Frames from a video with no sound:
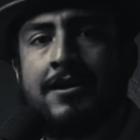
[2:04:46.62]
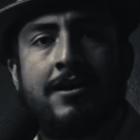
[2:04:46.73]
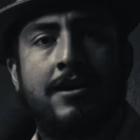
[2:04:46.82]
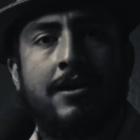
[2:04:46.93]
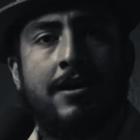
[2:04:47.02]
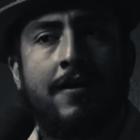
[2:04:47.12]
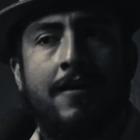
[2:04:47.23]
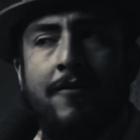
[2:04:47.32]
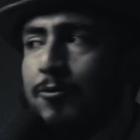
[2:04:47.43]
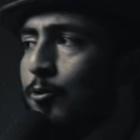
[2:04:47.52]

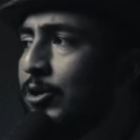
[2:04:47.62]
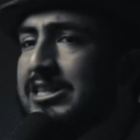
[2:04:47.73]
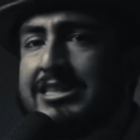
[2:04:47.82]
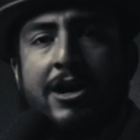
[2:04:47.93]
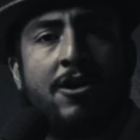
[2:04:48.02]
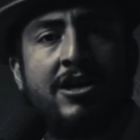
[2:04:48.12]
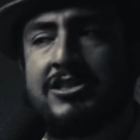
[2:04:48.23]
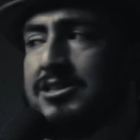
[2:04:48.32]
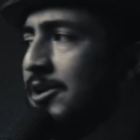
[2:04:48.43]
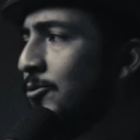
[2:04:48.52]
Reshare our
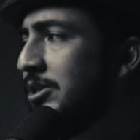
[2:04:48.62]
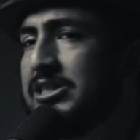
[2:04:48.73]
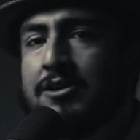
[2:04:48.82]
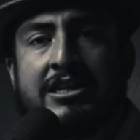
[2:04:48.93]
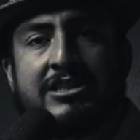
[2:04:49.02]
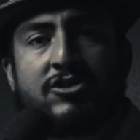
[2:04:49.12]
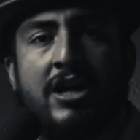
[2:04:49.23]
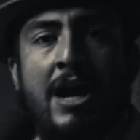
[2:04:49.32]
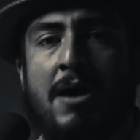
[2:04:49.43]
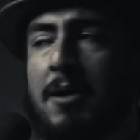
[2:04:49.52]

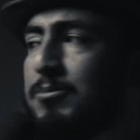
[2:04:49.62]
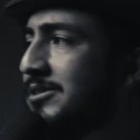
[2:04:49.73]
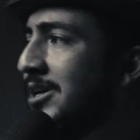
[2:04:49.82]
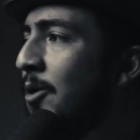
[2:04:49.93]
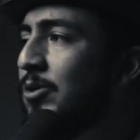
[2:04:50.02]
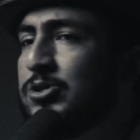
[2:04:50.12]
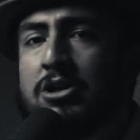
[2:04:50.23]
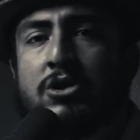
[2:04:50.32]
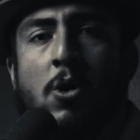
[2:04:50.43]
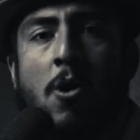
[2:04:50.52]
Instagram, help us out. We're trying
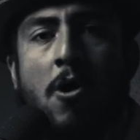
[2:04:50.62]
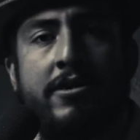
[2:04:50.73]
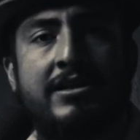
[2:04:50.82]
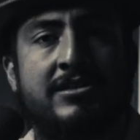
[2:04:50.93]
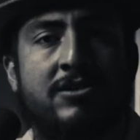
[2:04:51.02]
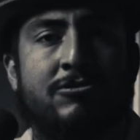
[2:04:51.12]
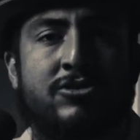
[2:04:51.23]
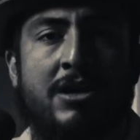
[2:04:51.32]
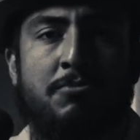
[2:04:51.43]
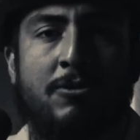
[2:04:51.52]
to go hard this year. We're
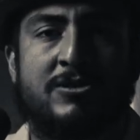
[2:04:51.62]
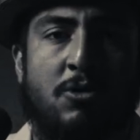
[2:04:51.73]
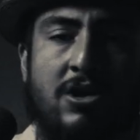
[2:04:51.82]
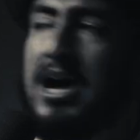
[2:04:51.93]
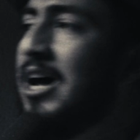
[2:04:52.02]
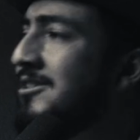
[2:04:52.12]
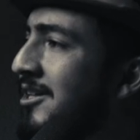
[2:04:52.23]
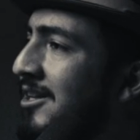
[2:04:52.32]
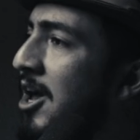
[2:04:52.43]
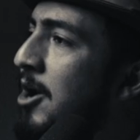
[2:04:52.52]
trying to post more
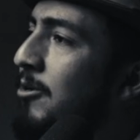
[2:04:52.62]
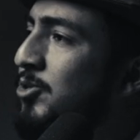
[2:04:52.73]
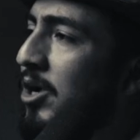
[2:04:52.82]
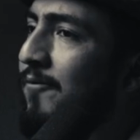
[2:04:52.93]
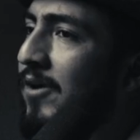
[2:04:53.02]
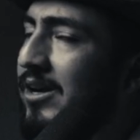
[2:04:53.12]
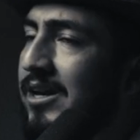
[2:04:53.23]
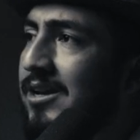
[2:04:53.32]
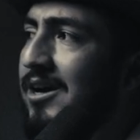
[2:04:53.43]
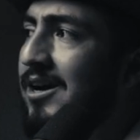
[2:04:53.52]
content. We're trying to
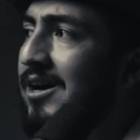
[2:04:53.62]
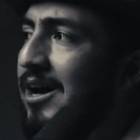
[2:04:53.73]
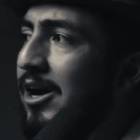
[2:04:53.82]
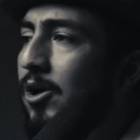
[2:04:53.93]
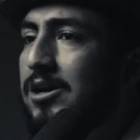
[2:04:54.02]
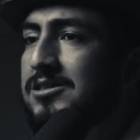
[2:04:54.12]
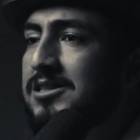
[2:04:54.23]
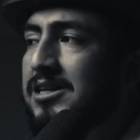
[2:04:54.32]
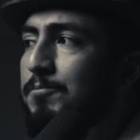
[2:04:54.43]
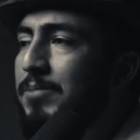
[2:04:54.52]
fucking
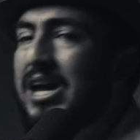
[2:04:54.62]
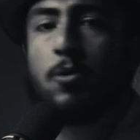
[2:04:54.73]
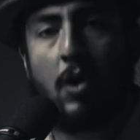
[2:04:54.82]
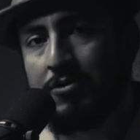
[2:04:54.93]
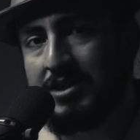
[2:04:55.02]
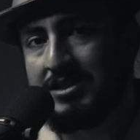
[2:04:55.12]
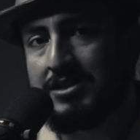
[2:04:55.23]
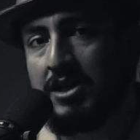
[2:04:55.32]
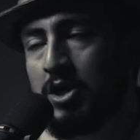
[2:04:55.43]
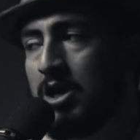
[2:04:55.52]
see big growth this
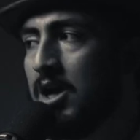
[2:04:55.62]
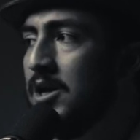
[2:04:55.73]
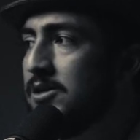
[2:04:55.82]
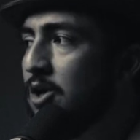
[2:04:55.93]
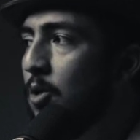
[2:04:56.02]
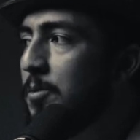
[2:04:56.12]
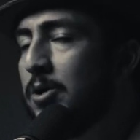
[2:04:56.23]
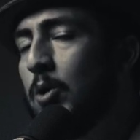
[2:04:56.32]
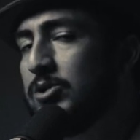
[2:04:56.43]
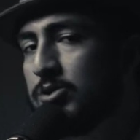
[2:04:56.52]
year. So we've been
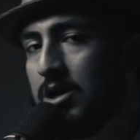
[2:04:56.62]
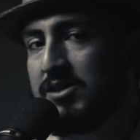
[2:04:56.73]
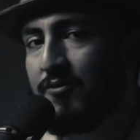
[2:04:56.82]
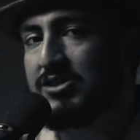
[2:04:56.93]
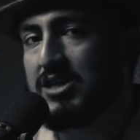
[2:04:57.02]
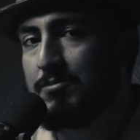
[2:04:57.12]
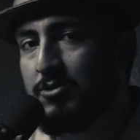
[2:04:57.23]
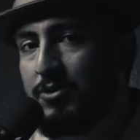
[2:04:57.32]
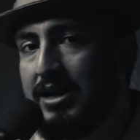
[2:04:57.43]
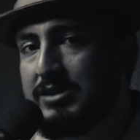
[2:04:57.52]
going strong these first couple
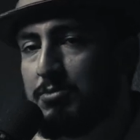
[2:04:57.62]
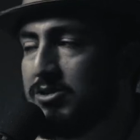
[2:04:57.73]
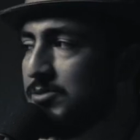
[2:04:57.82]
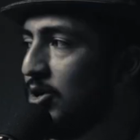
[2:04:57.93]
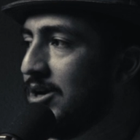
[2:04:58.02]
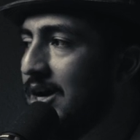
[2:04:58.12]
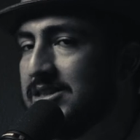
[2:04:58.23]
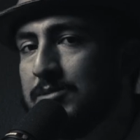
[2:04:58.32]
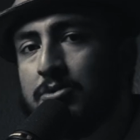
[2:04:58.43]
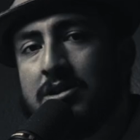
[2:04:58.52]
of weeks, posting more
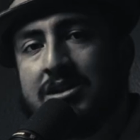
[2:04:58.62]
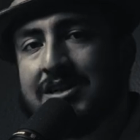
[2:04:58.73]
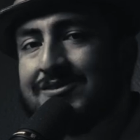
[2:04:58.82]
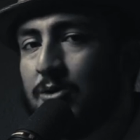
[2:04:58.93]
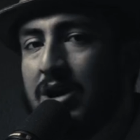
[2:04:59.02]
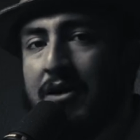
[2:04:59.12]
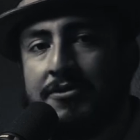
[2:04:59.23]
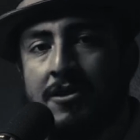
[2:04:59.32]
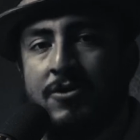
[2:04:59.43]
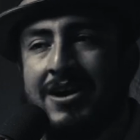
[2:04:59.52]
content, putting ourselves more out
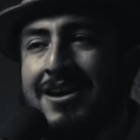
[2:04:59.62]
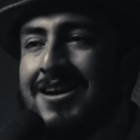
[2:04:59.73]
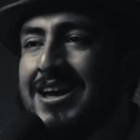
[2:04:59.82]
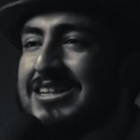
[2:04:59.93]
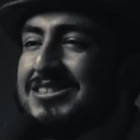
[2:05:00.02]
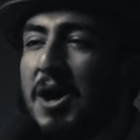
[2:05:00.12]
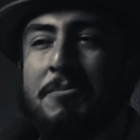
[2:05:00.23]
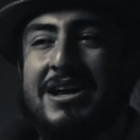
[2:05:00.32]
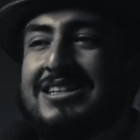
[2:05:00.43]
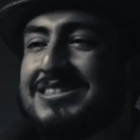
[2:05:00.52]
there. We gotta stop
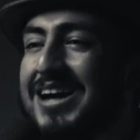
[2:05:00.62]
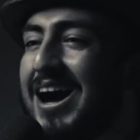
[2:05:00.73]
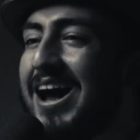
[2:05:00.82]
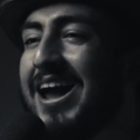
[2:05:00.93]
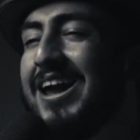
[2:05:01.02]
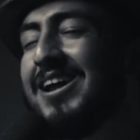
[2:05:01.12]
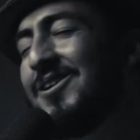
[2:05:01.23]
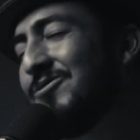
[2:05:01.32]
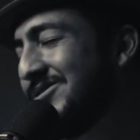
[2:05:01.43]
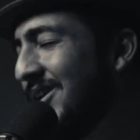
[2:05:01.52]
being shy,
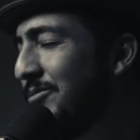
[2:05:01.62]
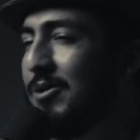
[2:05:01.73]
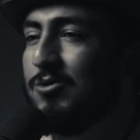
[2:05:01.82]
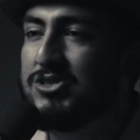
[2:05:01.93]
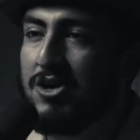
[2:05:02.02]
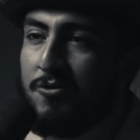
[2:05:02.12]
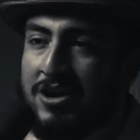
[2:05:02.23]
stop being reserved.